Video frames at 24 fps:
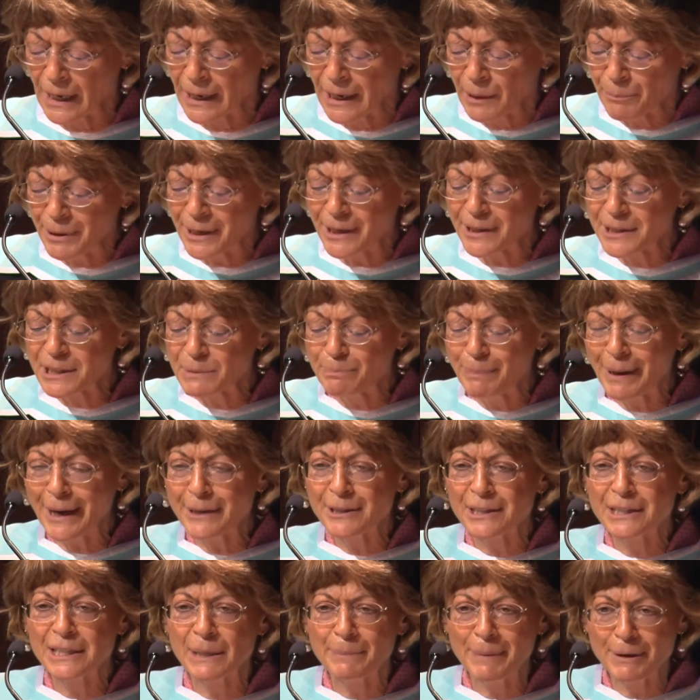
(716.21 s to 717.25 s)
But it is better
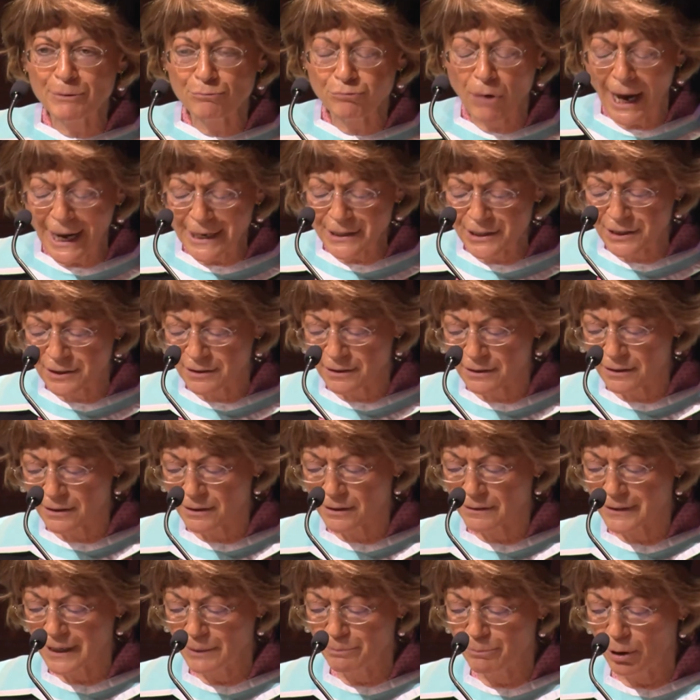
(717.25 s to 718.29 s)
to be right
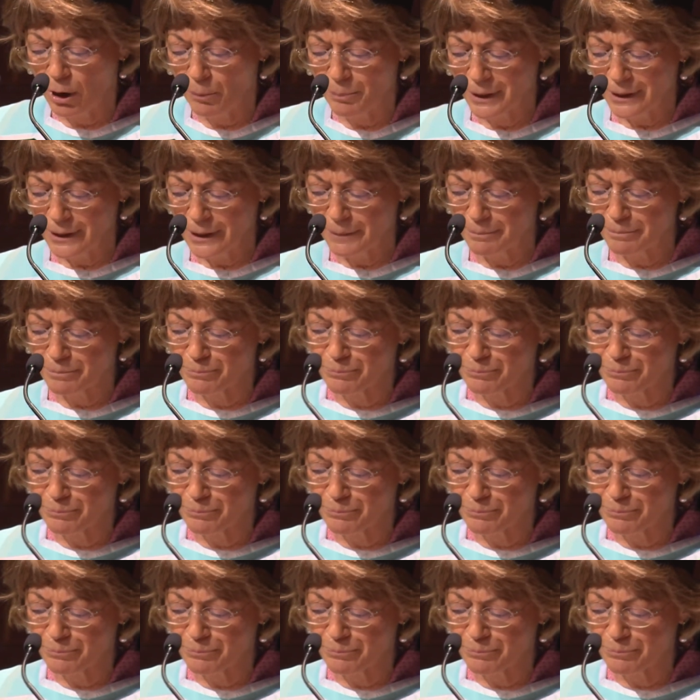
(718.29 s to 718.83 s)
than popular,